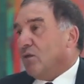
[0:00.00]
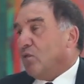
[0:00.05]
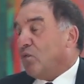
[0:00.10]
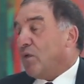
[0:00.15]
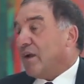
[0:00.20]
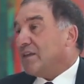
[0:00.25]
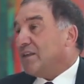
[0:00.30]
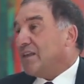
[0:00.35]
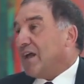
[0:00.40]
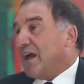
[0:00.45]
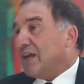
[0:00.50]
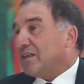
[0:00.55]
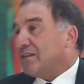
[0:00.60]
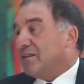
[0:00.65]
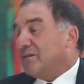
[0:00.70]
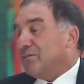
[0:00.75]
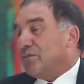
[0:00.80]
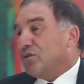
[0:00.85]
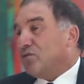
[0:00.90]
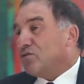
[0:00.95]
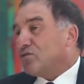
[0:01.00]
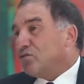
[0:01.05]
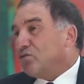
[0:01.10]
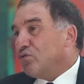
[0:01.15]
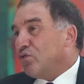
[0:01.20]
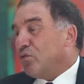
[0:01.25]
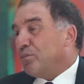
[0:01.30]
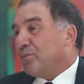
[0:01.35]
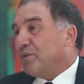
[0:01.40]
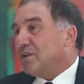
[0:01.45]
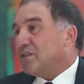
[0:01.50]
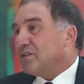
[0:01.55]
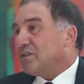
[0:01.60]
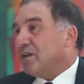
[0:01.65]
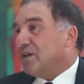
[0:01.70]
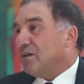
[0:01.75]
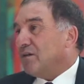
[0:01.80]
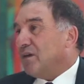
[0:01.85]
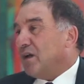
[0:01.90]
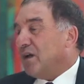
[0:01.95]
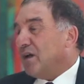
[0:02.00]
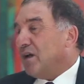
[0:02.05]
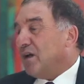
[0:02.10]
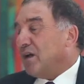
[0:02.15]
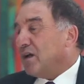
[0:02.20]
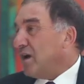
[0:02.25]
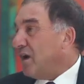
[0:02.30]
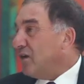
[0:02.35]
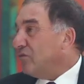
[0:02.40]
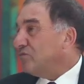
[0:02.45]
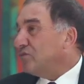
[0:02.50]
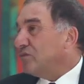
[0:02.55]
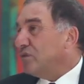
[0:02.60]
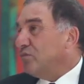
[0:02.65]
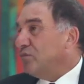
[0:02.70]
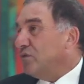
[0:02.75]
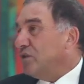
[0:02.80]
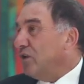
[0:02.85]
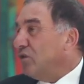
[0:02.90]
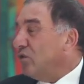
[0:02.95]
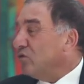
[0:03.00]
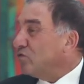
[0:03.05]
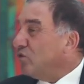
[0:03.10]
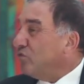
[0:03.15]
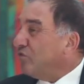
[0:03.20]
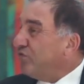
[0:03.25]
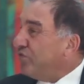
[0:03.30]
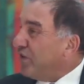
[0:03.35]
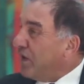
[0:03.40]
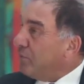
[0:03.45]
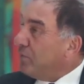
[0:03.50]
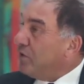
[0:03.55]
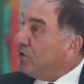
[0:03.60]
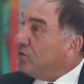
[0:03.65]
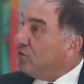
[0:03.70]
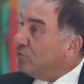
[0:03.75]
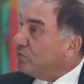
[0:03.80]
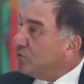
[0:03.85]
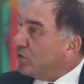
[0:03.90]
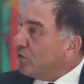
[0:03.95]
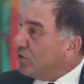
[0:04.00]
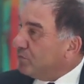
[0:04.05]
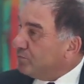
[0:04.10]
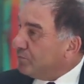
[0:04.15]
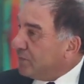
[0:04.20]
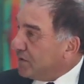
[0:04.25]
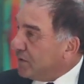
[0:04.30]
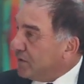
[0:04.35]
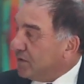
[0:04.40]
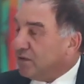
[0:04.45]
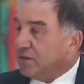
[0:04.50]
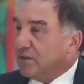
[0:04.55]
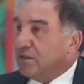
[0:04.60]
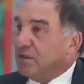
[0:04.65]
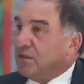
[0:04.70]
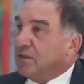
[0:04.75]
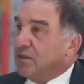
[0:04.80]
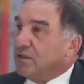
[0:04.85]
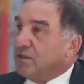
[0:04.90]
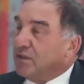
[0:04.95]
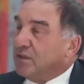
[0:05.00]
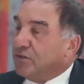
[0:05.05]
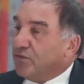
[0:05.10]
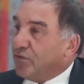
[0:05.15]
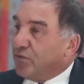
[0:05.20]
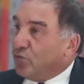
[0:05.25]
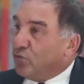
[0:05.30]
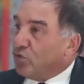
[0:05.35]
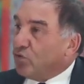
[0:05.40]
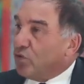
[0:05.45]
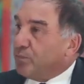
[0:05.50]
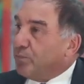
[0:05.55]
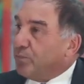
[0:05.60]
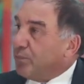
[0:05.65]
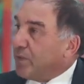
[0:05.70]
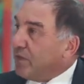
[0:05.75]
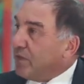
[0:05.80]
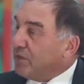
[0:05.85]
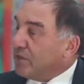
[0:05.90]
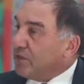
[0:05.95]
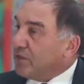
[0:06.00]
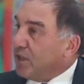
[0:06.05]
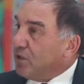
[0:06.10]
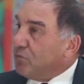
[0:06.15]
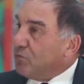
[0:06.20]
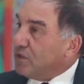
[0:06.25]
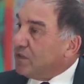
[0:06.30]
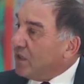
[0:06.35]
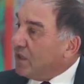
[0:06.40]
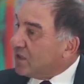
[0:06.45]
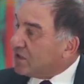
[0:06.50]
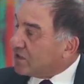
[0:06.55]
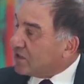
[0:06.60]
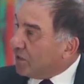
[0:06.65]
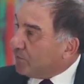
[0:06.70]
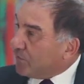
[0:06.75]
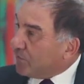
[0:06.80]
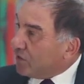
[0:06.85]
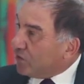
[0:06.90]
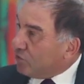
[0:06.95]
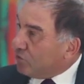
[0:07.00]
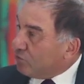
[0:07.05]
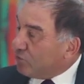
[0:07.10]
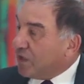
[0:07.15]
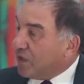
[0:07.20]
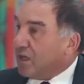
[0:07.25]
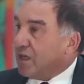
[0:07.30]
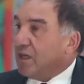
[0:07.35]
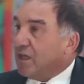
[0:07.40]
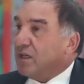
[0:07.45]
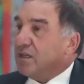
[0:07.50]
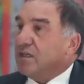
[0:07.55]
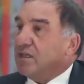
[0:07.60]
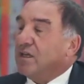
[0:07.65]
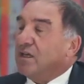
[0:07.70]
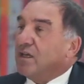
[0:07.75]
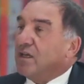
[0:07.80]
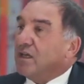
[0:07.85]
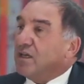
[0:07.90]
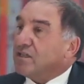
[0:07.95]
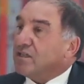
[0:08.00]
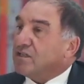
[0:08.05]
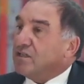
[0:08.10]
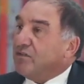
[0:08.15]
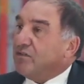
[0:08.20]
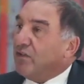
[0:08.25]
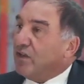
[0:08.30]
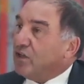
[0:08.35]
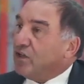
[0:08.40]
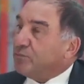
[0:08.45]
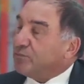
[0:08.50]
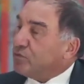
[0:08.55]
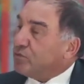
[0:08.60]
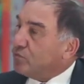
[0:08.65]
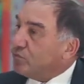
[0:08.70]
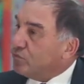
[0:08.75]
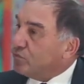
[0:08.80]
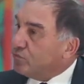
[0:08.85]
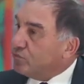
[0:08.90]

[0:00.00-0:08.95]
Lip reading: Why that? Because Europe is a country with a lot of family-owned company. In Europe, private equity, except in UK, has developed